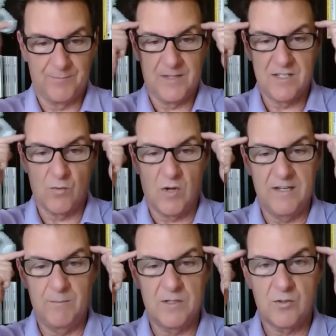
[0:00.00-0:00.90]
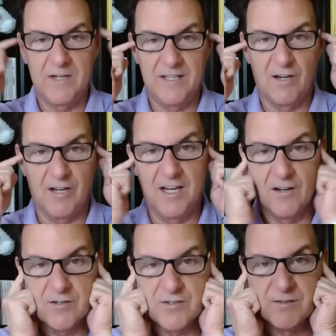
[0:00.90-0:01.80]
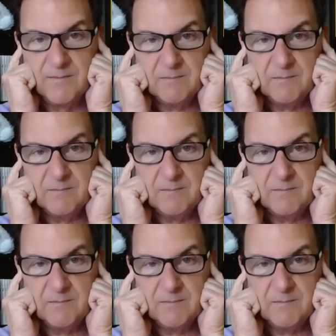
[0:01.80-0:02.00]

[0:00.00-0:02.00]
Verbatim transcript: is the one in between their ears.